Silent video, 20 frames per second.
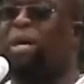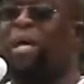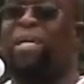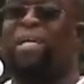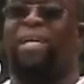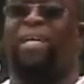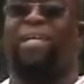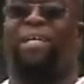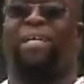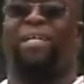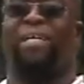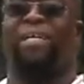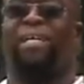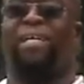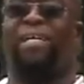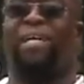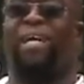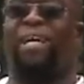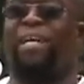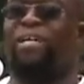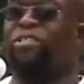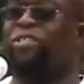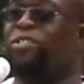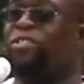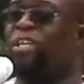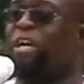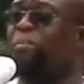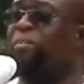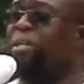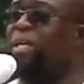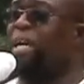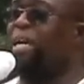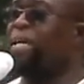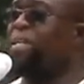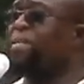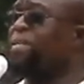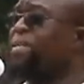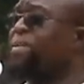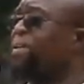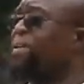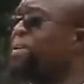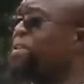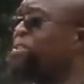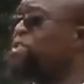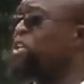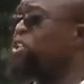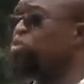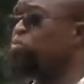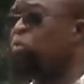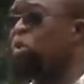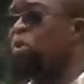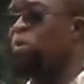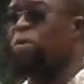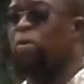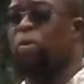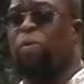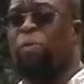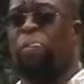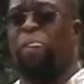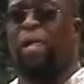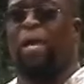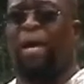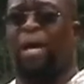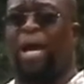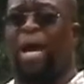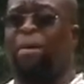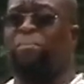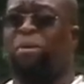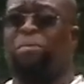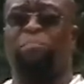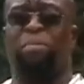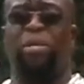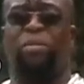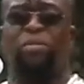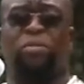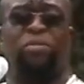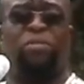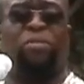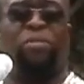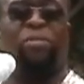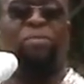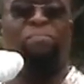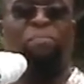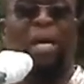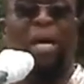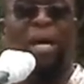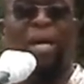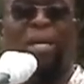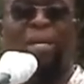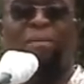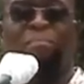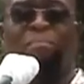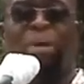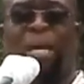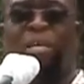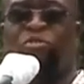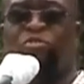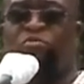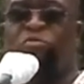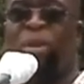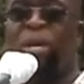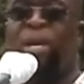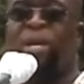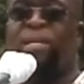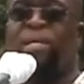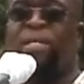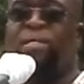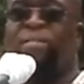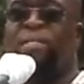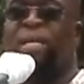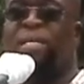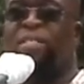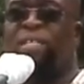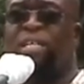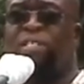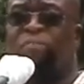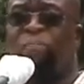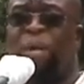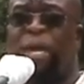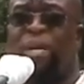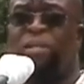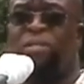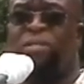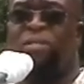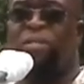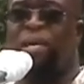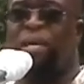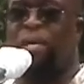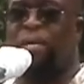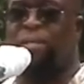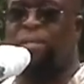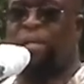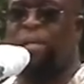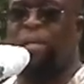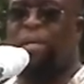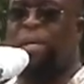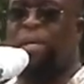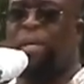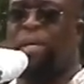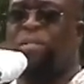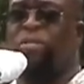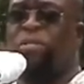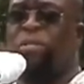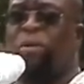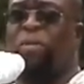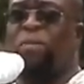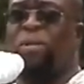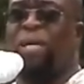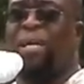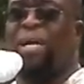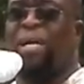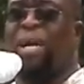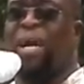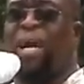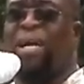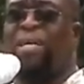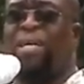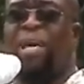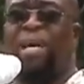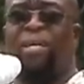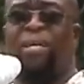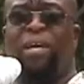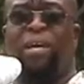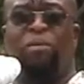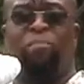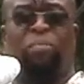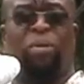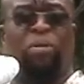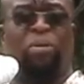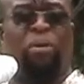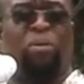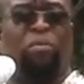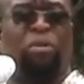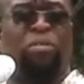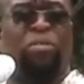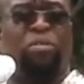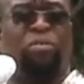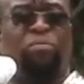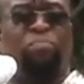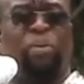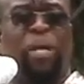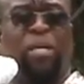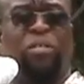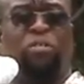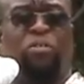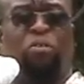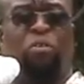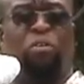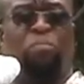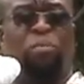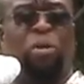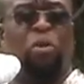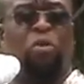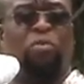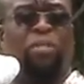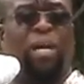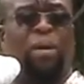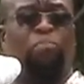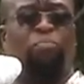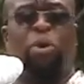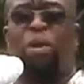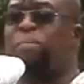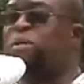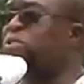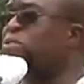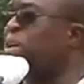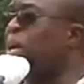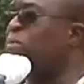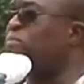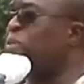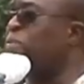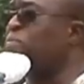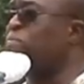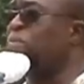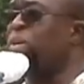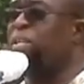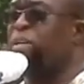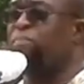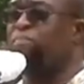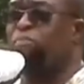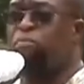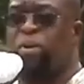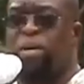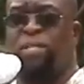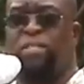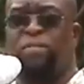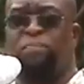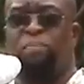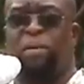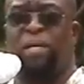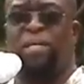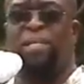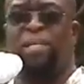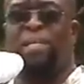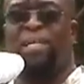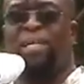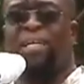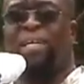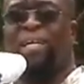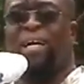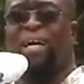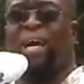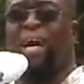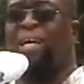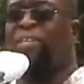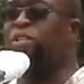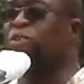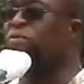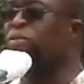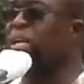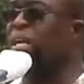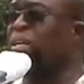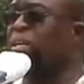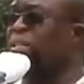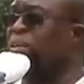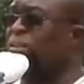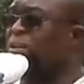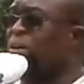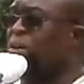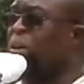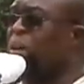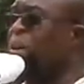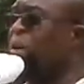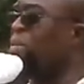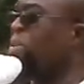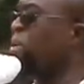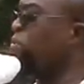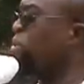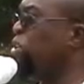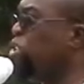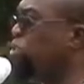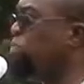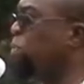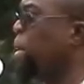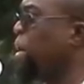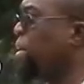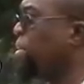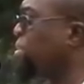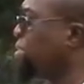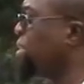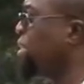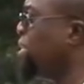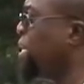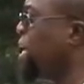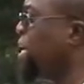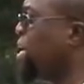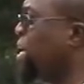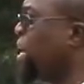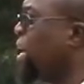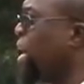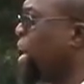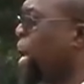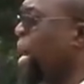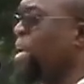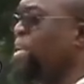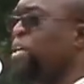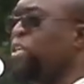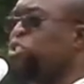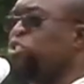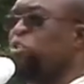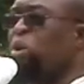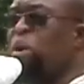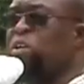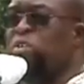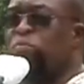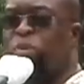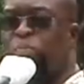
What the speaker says: money to dominate this world. I'm a minister by trade, as Batch said, and so I can't help but go into pastoral mode, and I promise you I won't really preach, but I do need a little call and response today. I need you all to